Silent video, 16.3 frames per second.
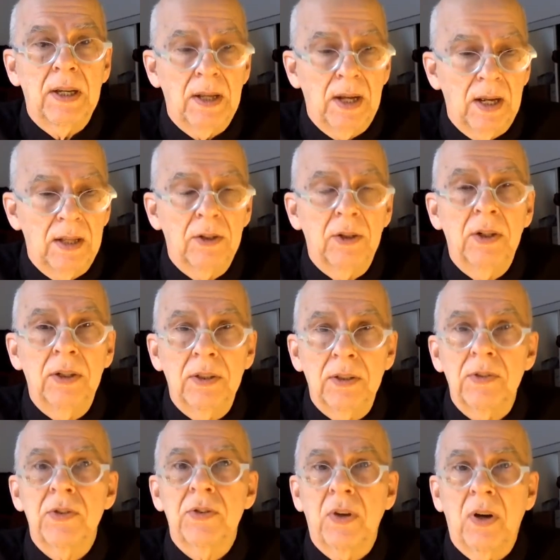I, I learned
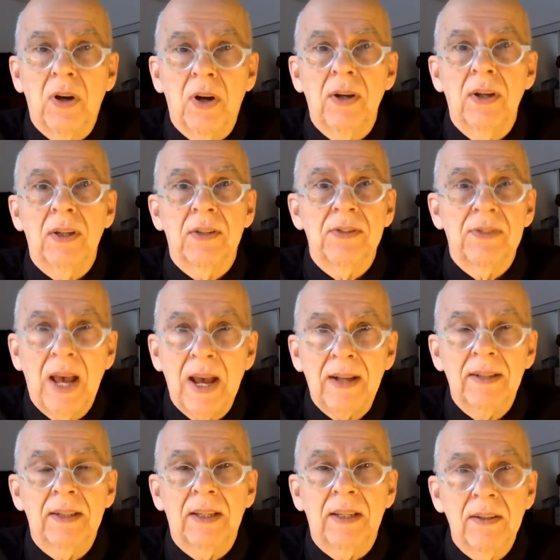and saw
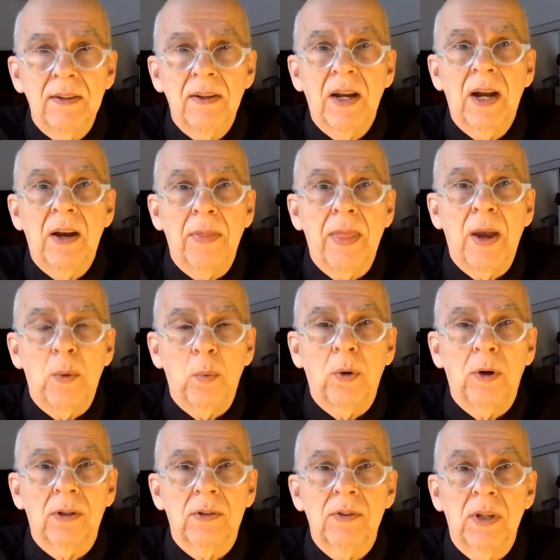exactly how that
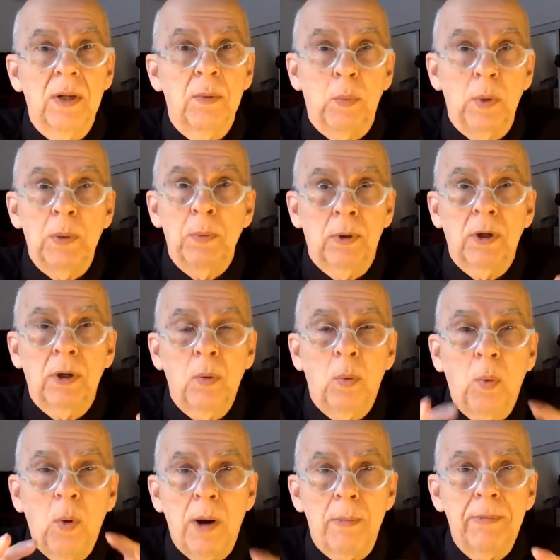works. And we were a
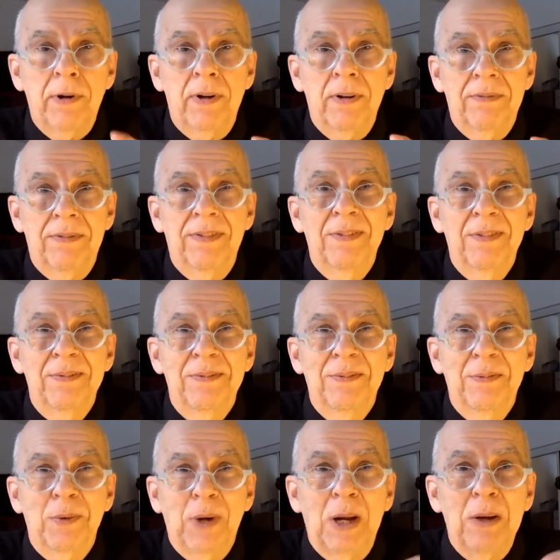cooperative,
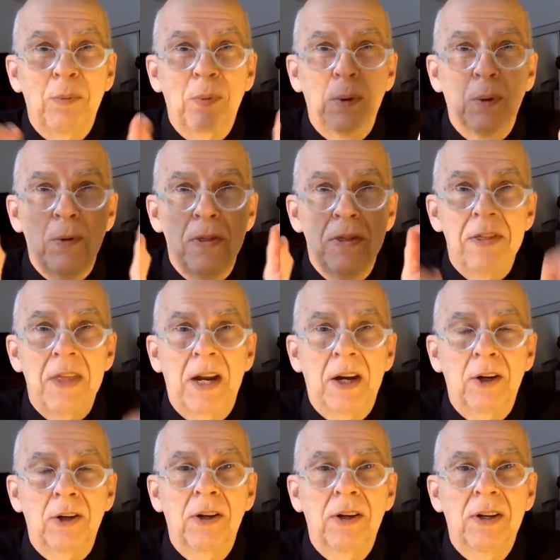right? We were
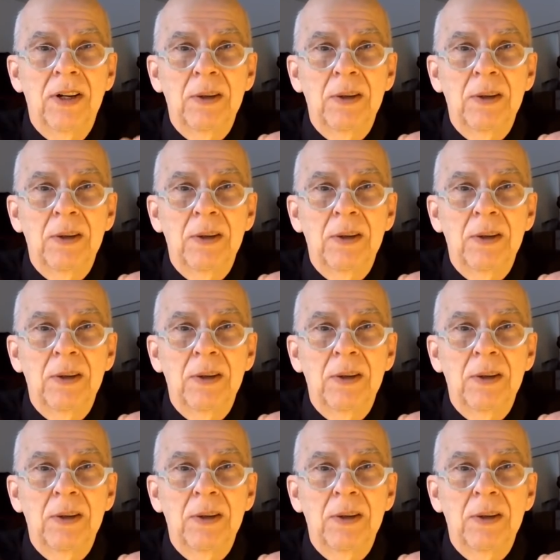there.